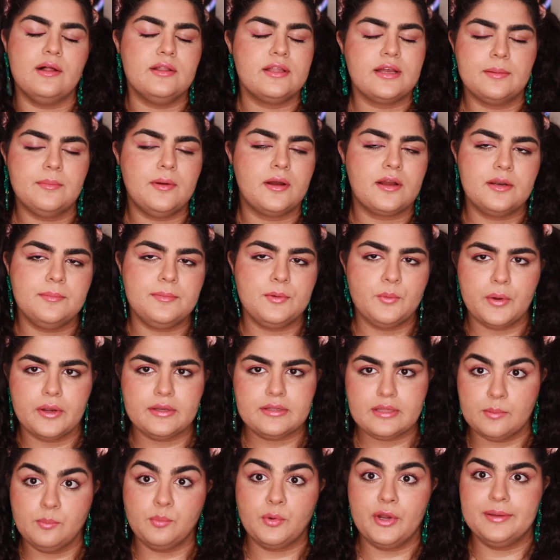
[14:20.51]
Like I'm not gonna be wearing
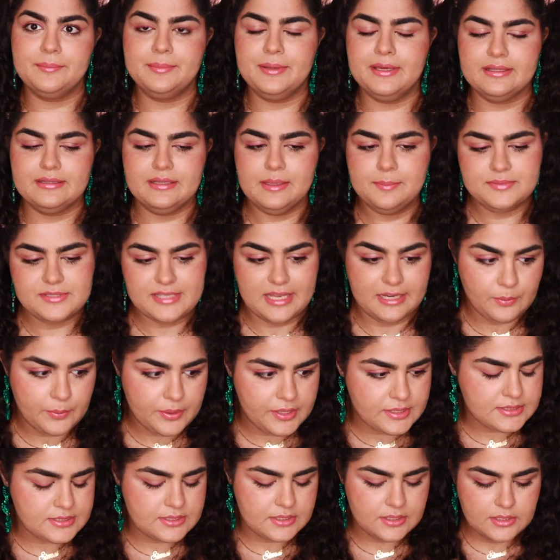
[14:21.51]
like bright pink lips
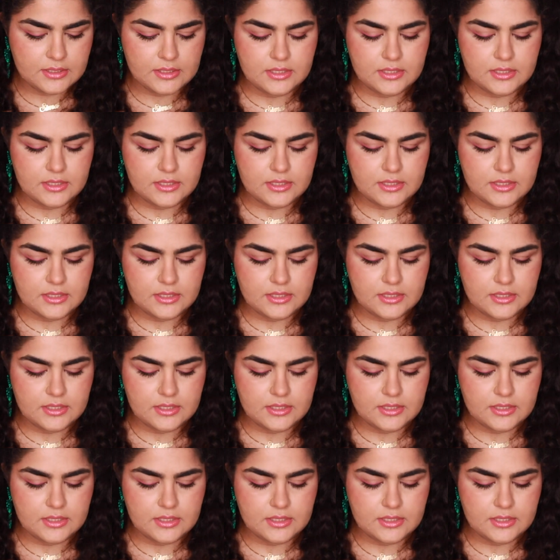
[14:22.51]
anyways.